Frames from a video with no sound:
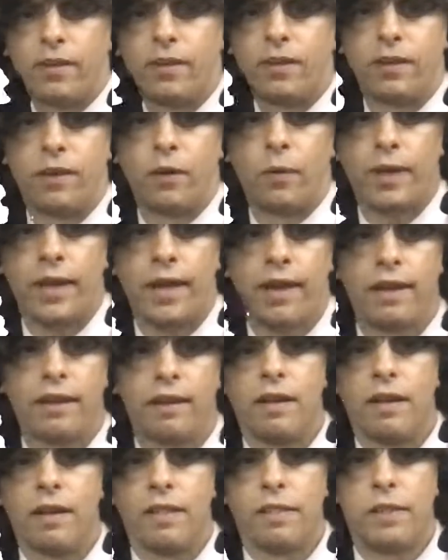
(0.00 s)
Okay,
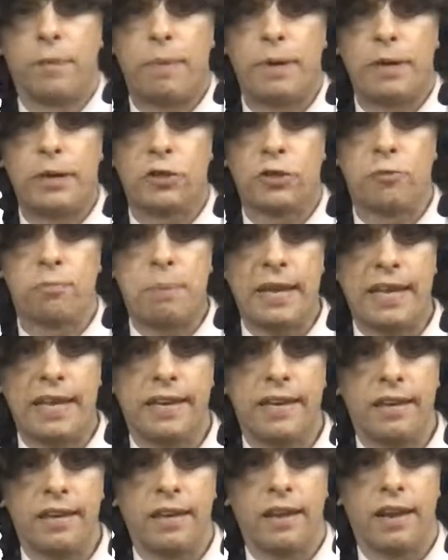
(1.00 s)
the bidders
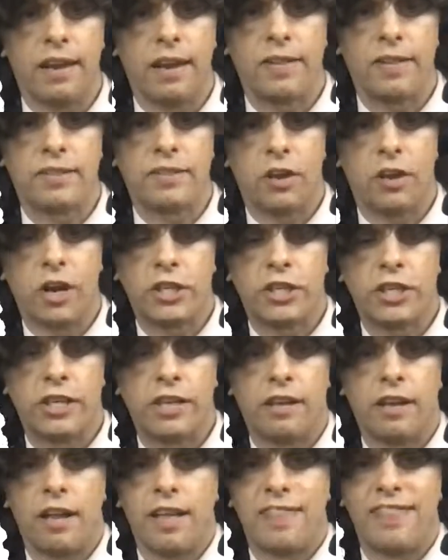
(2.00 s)
bid in this auction.
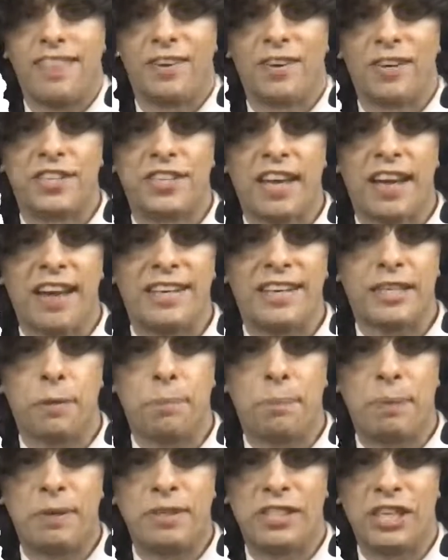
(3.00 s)
They're assigned to
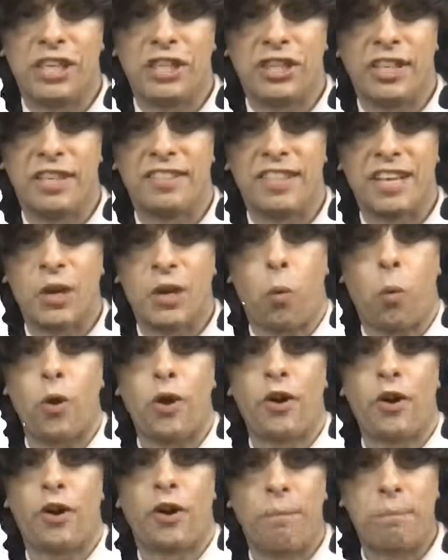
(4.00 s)
positions in
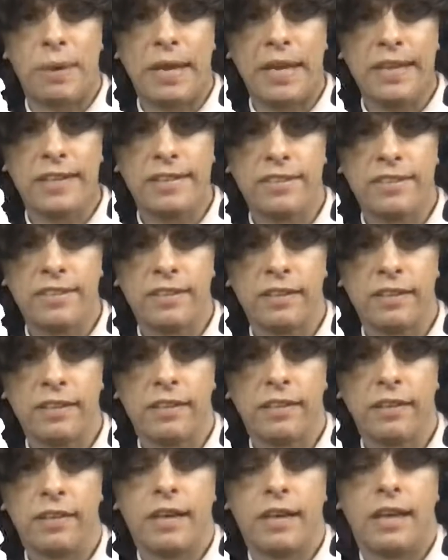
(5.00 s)
order of bids,
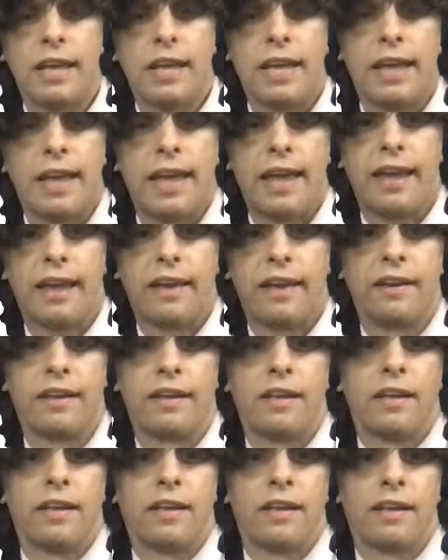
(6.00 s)
and
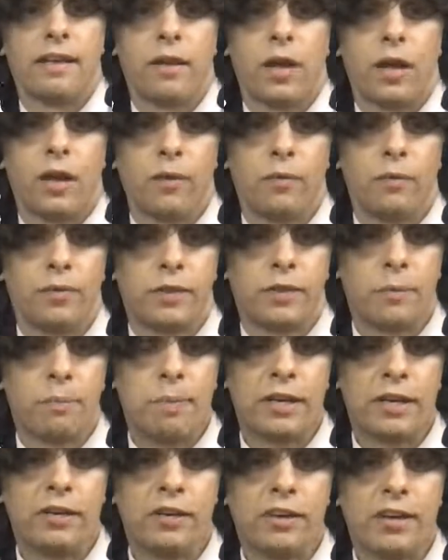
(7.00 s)
the
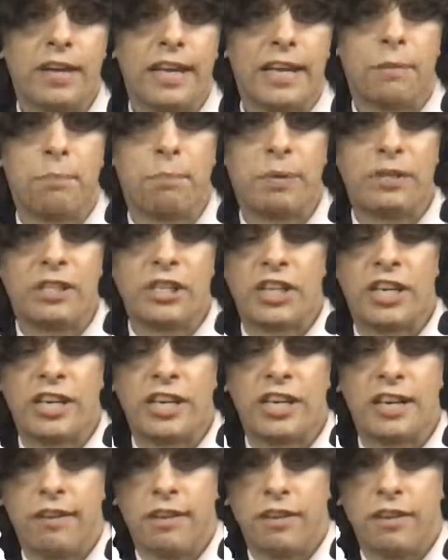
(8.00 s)
bidder in
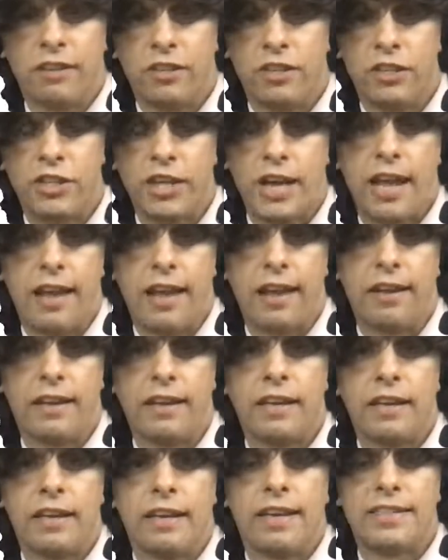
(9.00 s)
position J
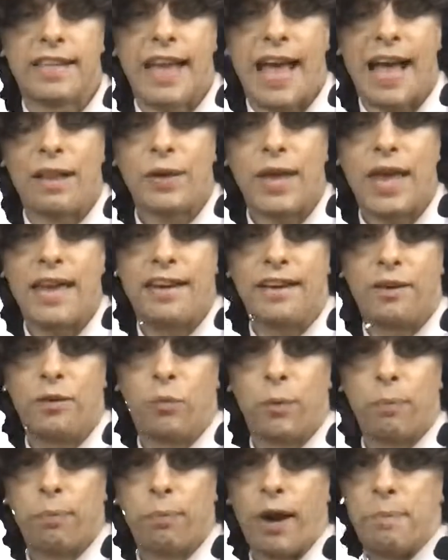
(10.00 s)
is allocated
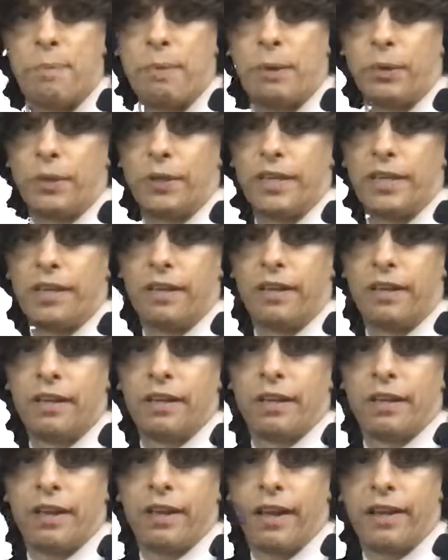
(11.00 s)
with probability
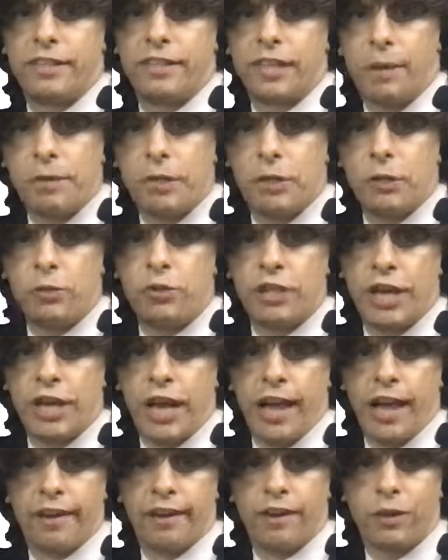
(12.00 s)
Wj
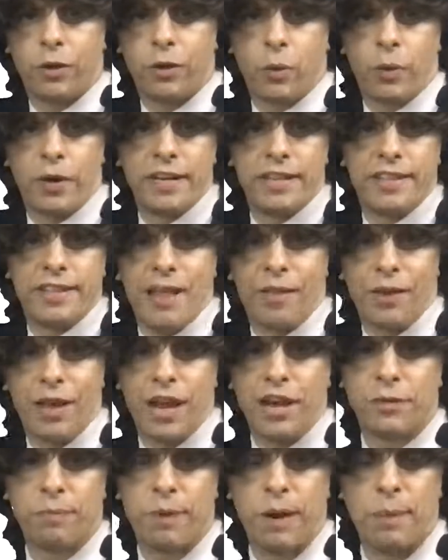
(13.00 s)
according to the
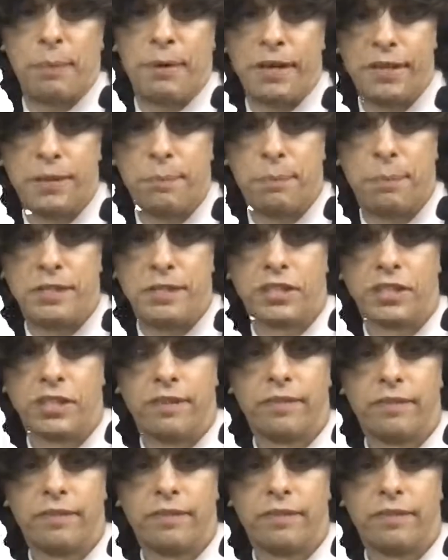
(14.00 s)
allocation probability of the position.